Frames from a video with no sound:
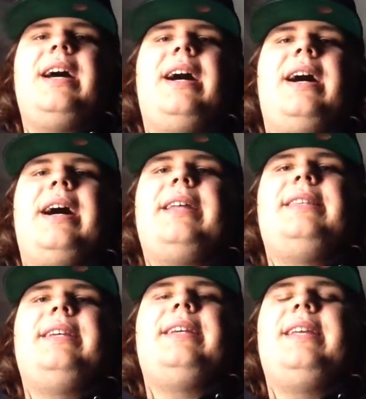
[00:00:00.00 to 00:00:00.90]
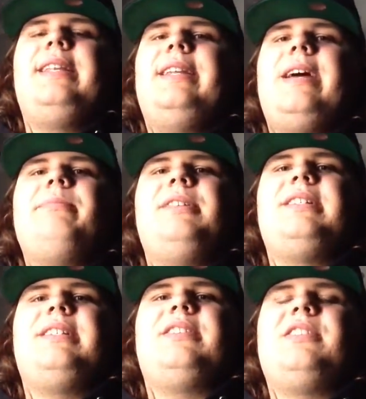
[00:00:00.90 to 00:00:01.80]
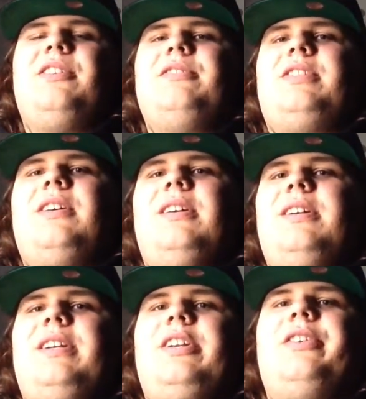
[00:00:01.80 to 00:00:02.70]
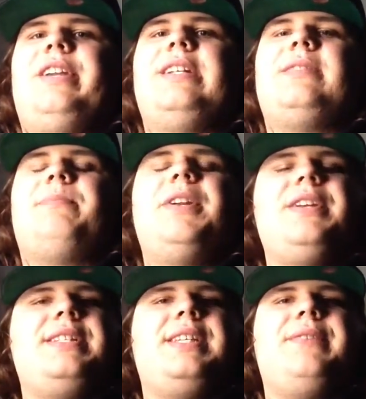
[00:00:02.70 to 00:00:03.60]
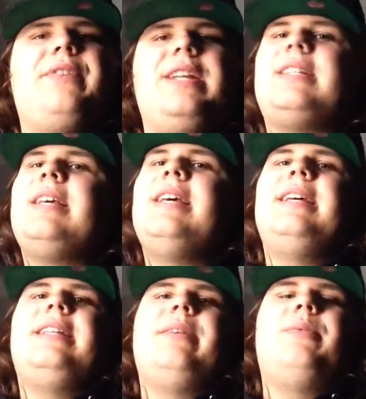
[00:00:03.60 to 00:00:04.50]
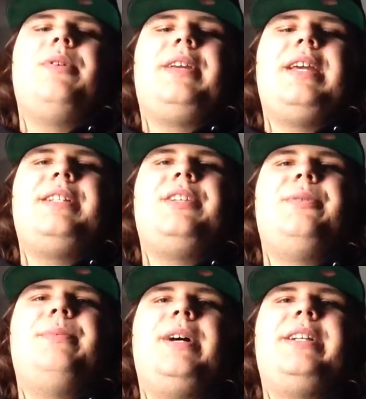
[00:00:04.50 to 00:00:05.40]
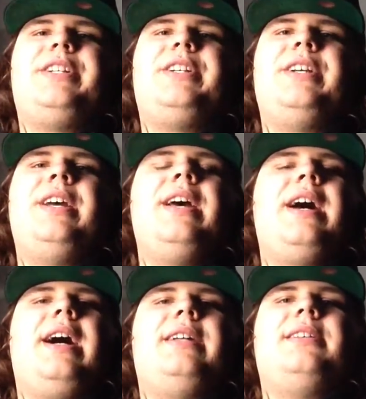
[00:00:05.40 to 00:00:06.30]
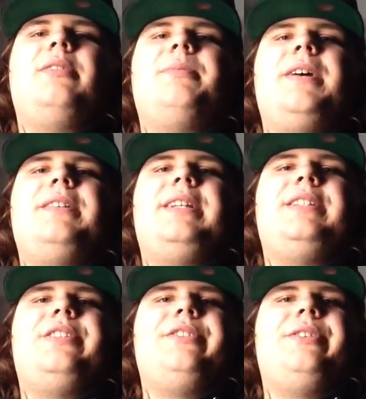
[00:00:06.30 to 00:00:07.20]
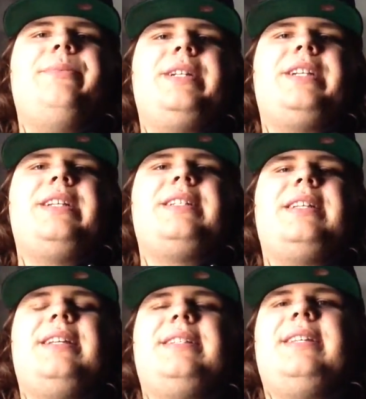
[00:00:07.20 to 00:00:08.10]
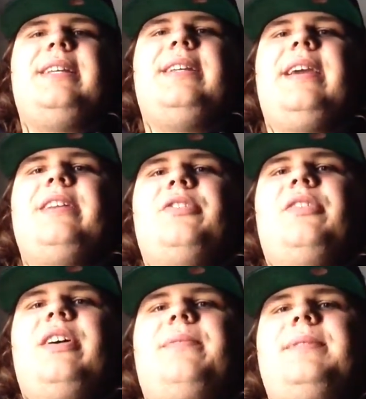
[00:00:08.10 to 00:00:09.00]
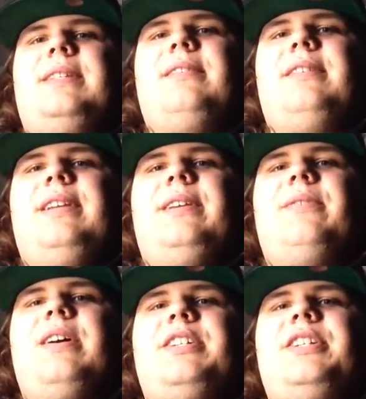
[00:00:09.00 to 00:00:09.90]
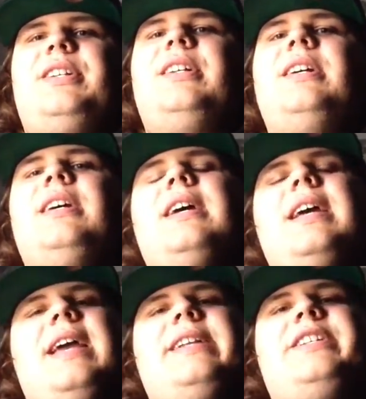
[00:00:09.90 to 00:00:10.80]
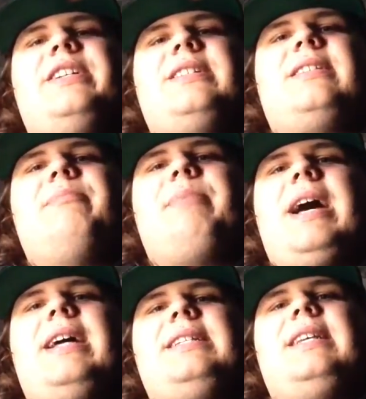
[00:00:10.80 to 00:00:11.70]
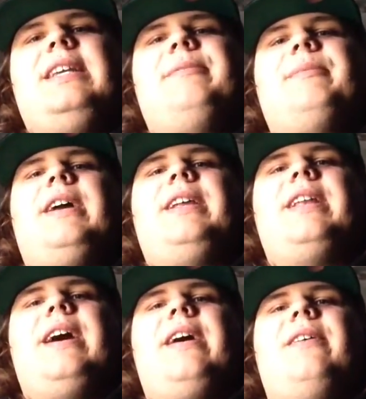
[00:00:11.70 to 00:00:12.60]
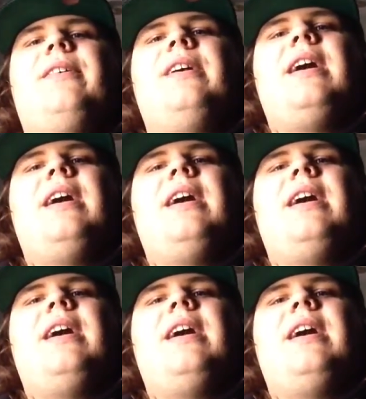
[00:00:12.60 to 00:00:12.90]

I think Indianapolis is a slow starter and going against a pretty good defense. They won't get too much. Donald Brown didn't do too much against Tennessee. Andrew Luck was the leading rusher. It's just a bad team right now.